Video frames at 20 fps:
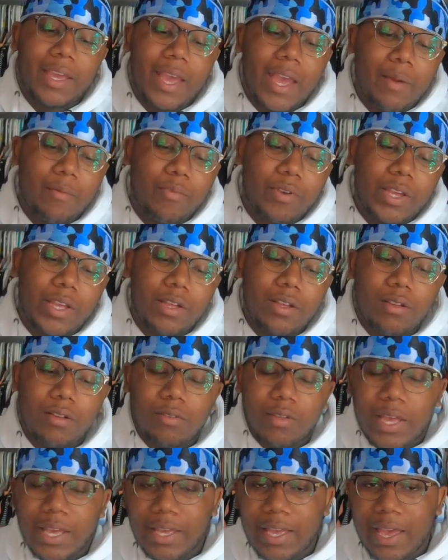
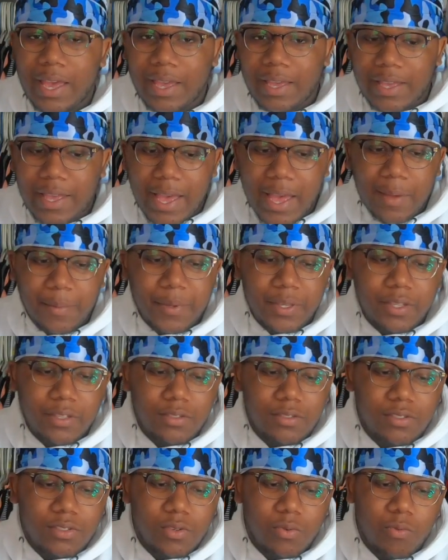Gabrielle, aka Gabby
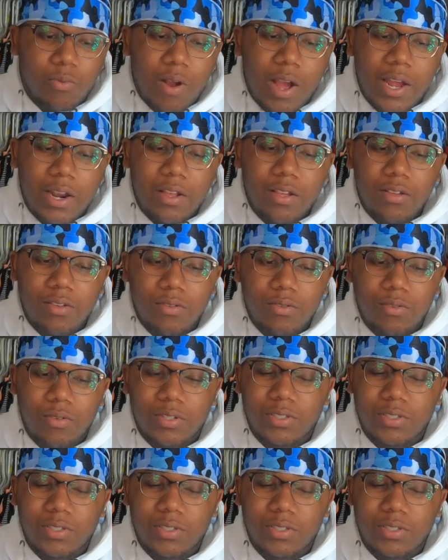Serrano